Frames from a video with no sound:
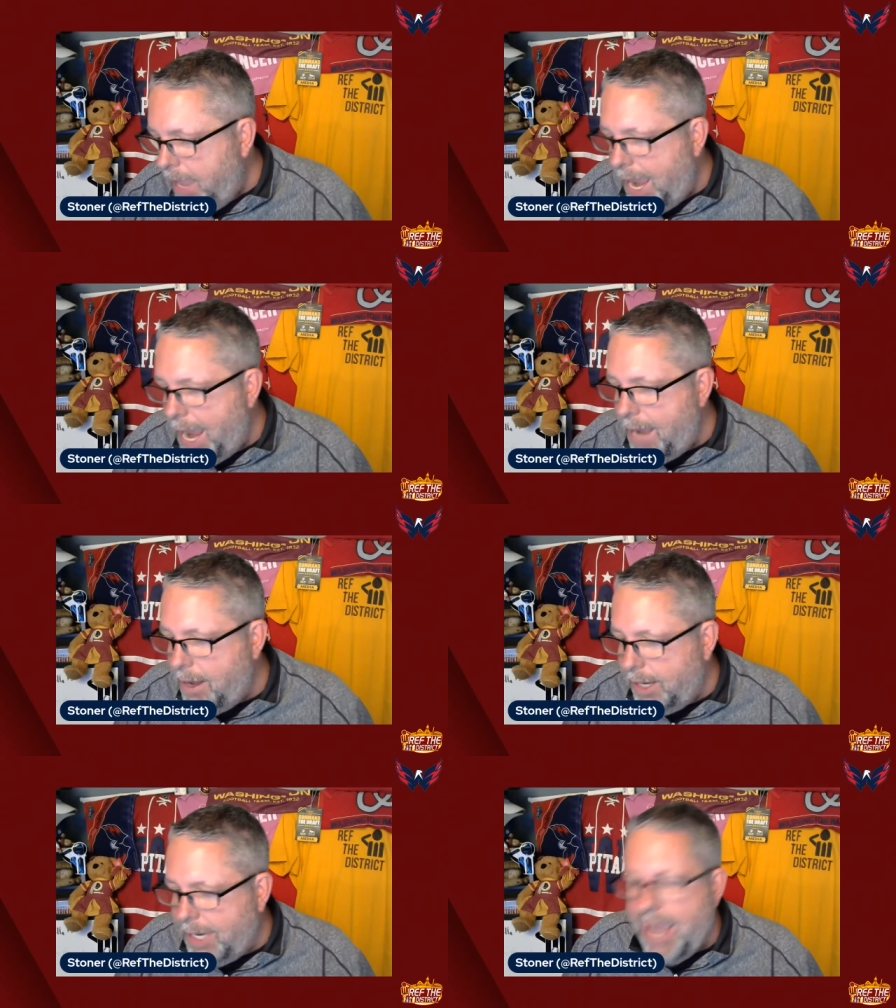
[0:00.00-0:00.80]

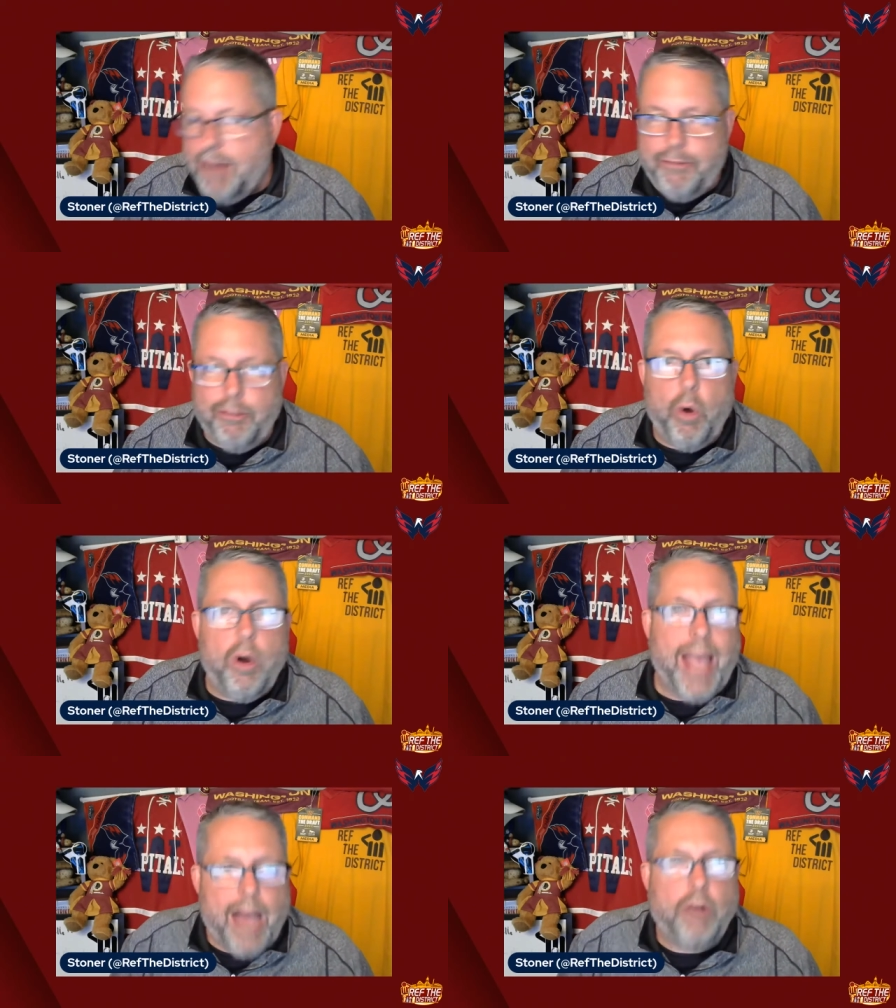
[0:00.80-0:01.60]
And again,
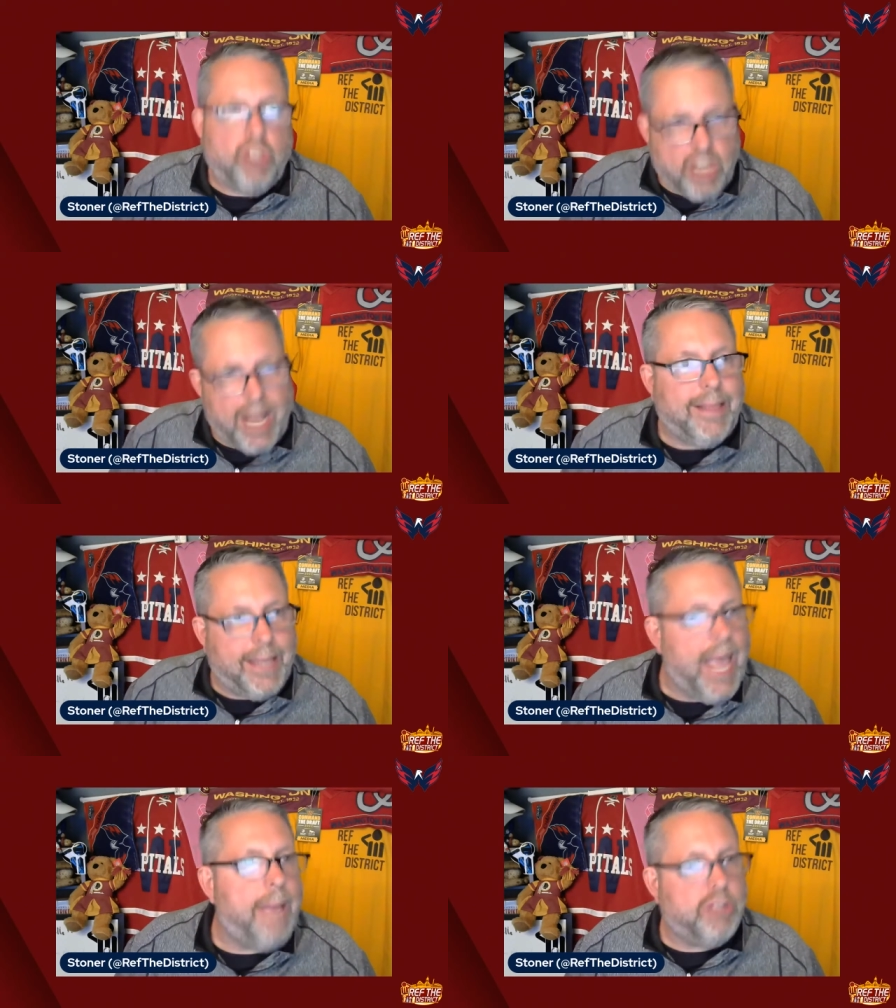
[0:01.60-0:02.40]
Florida outshot the
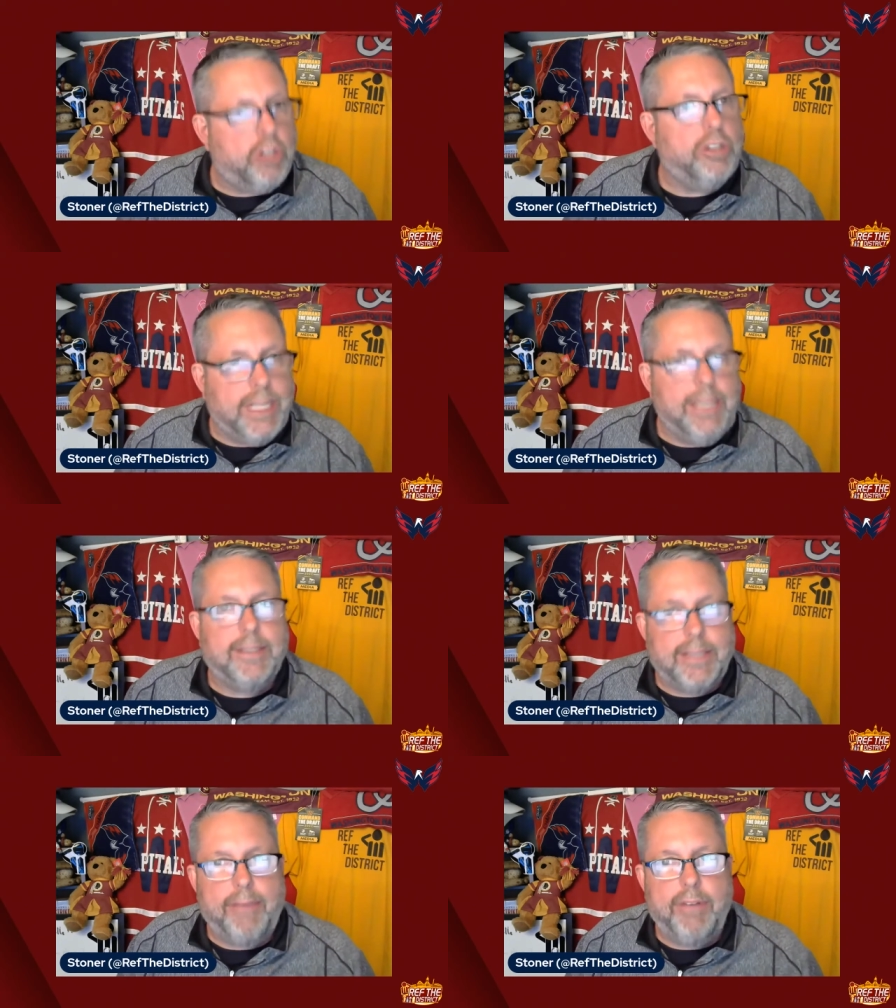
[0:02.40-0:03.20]
Caps
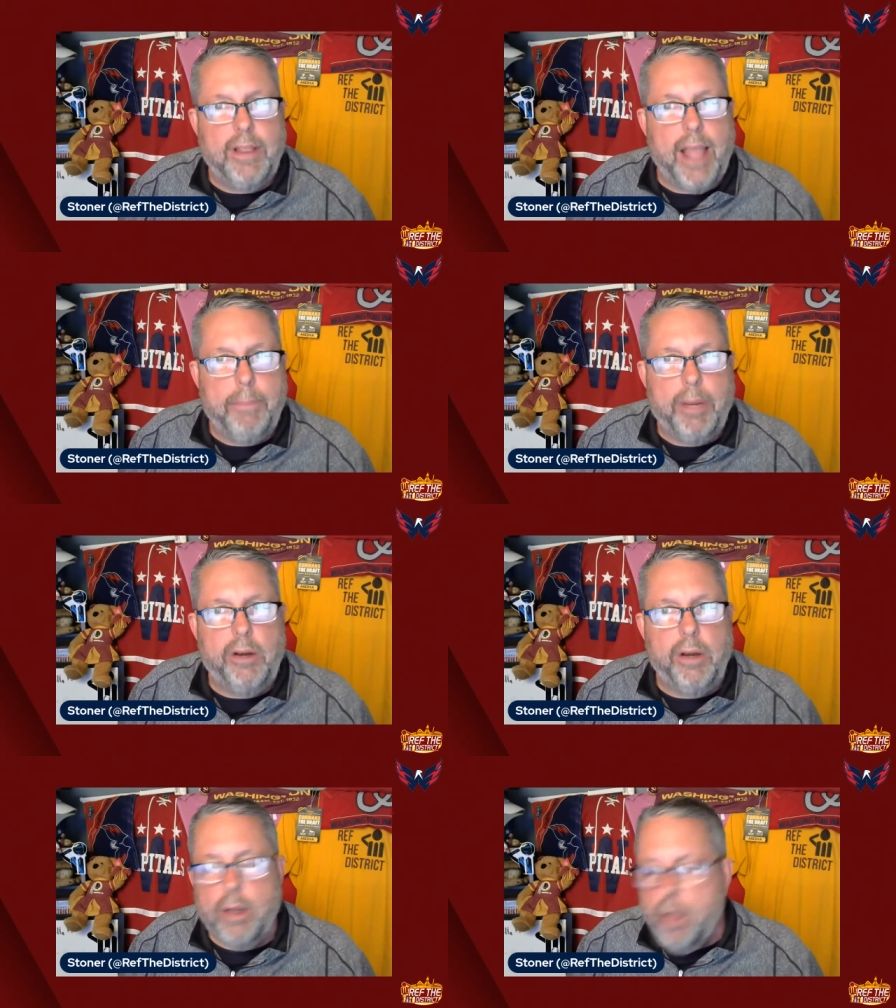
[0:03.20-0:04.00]
13-7 in that
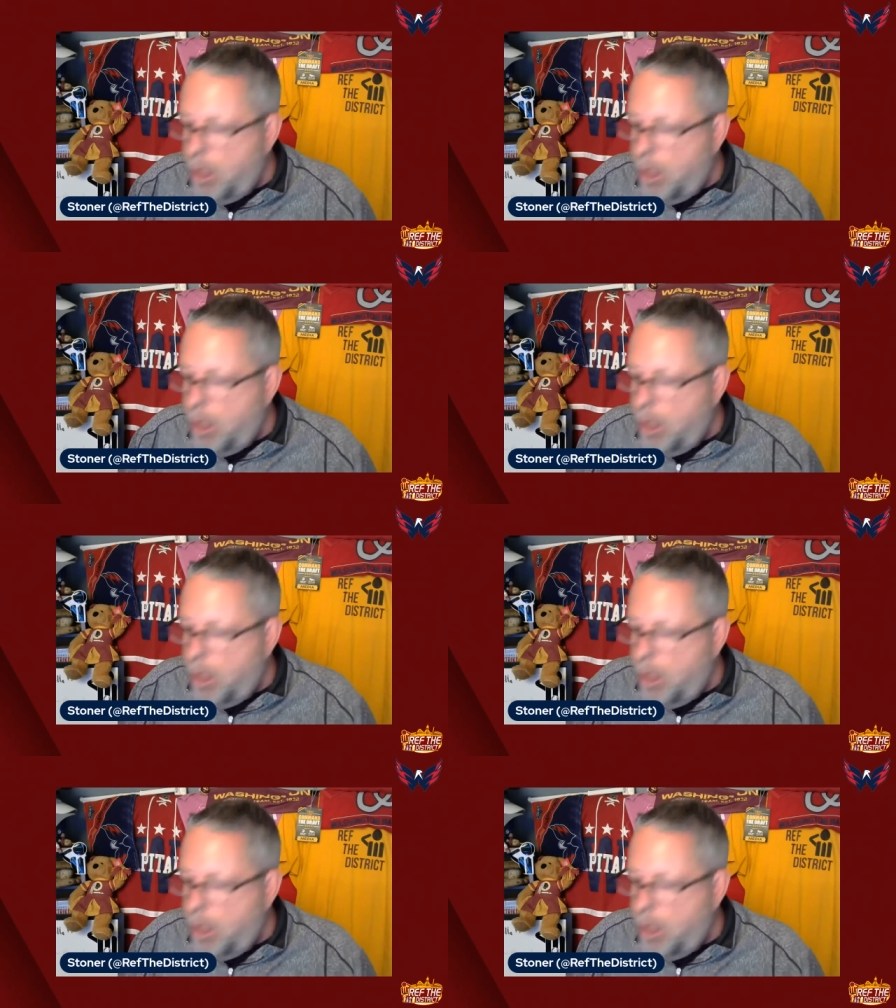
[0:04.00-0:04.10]
period.